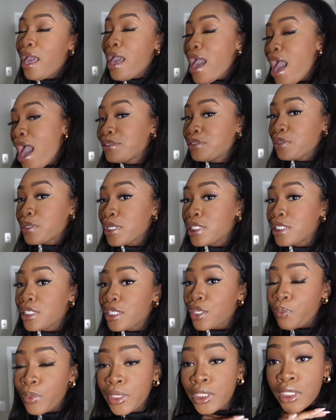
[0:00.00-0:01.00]
As you can see,
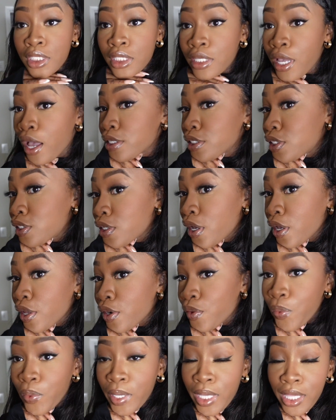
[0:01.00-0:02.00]
we just got
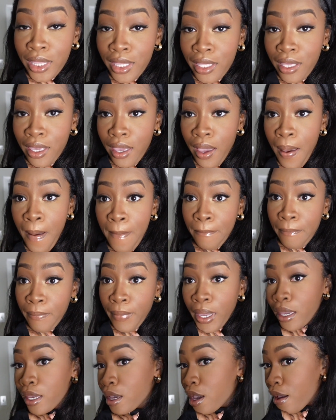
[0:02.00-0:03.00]
done with the
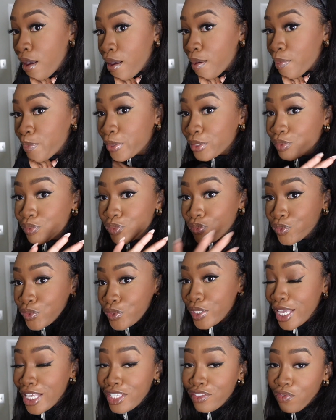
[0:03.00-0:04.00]
makeup.
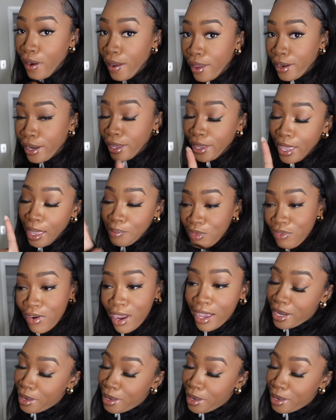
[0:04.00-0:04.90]
It's Friday. Happy Friday,